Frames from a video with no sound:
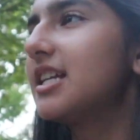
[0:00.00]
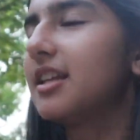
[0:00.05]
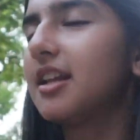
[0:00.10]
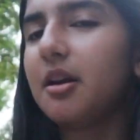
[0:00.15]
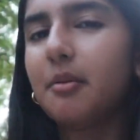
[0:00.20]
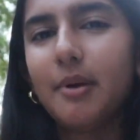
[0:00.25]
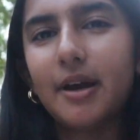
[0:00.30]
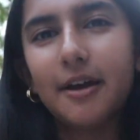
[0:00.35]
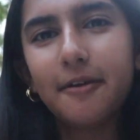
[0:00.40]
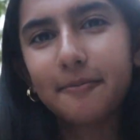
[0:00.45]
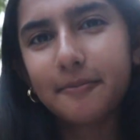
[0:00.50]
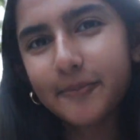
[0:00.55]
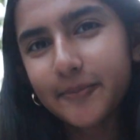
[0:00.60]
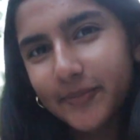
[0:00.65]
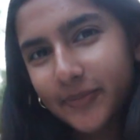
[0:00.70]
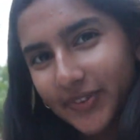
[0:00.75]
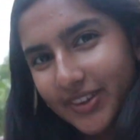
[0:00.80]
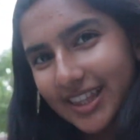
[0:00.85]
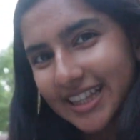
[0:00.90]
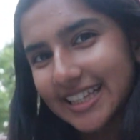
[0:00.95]
a little bit. I
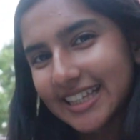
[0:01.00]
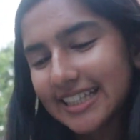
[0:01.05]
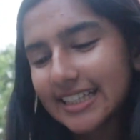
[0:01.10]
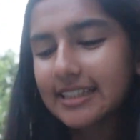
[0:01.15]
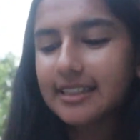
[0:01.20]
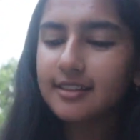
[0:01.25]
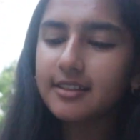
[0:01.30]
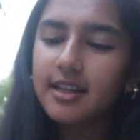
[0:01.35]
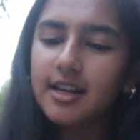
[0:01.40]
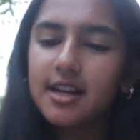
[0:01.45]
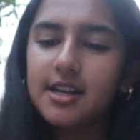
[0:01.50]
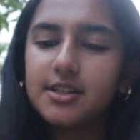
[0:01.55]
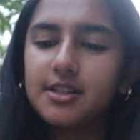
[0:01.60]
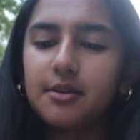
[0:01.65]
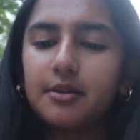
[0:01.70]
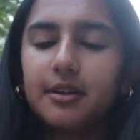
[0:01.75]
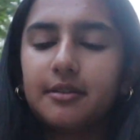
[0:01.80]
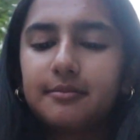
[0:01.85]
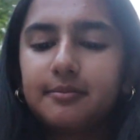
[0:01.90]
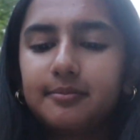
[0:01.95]
wonder if I would have
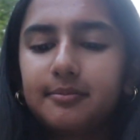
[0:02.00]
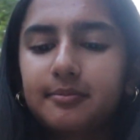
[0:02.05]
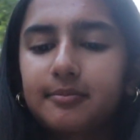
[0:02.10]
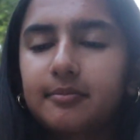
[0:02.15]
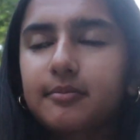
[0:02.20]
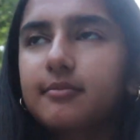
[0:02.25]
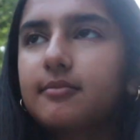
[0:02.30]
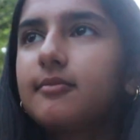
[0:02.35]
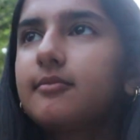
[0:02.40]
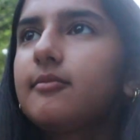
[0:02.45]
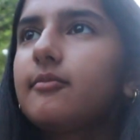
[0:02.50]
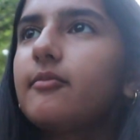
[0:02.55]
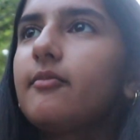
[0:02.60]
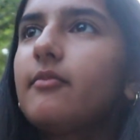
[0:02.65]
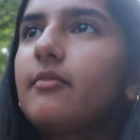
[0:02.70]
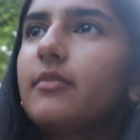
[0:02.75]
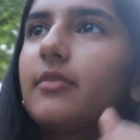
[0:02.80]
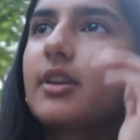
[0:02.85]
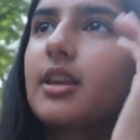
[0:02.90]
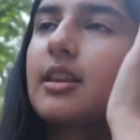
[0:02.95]
this out
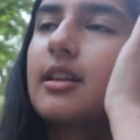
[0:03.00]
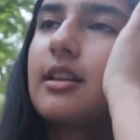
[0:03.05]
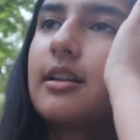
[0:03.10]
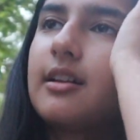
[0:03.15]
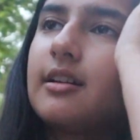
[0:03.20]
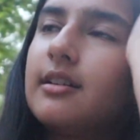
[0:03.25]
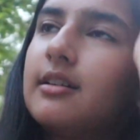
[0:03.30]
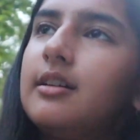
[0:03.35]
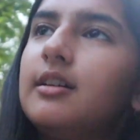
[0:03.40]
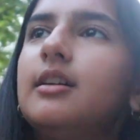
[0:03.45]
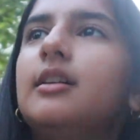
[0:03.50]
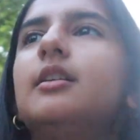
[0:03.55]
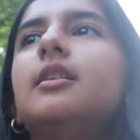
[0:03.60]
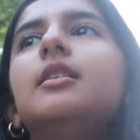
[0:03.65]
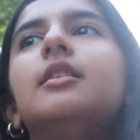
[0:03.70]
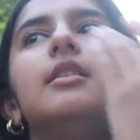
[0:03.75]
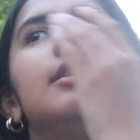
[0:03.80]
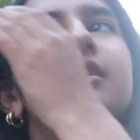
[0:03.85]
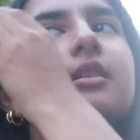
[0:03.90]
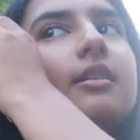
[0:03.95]
without
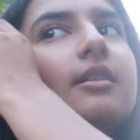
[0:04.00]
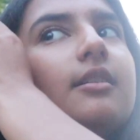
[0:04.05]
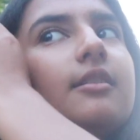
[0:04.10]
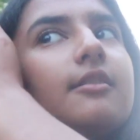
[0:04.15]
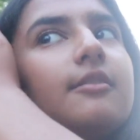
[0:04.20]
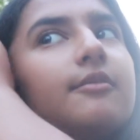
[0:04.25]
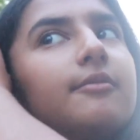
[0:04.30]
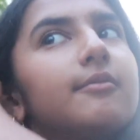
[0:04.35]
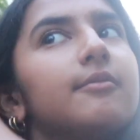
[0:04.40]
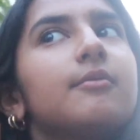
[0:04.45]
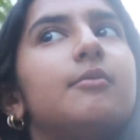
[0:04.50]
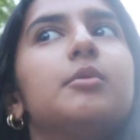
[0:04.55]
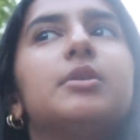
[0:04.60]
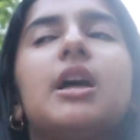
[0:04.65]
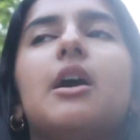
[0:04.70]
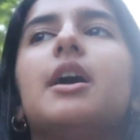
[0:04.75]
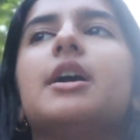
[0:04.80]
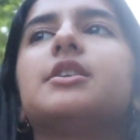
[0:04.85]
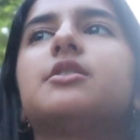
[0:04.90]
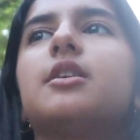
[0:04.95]

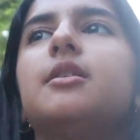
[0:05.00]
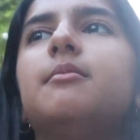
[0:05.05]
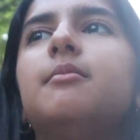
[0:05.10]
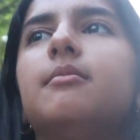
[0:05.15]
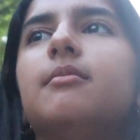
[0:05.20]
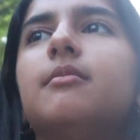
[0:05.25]
ice cream. Going